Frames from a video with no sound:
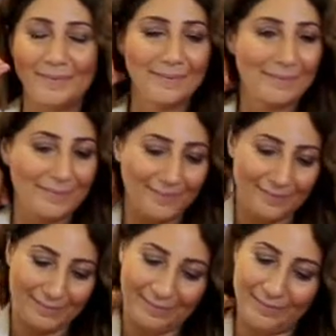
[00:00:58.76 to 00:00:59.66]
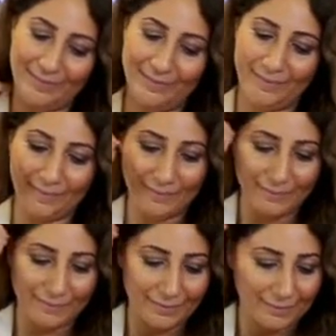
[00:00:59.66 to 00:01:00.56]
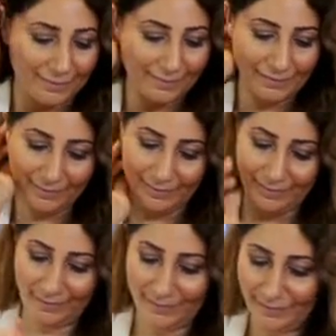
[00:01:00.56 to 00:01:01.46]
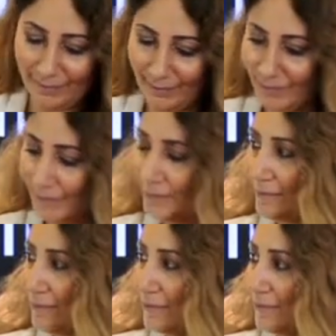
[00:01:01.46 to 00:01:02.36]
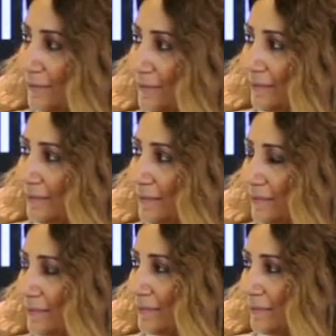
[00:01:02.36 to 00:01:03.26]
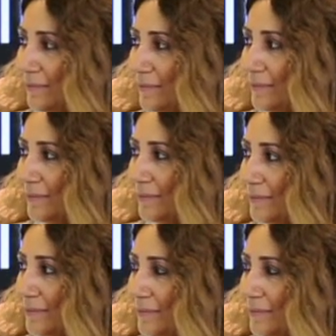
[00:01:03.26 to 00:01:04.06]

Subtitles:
This person isn't speaking.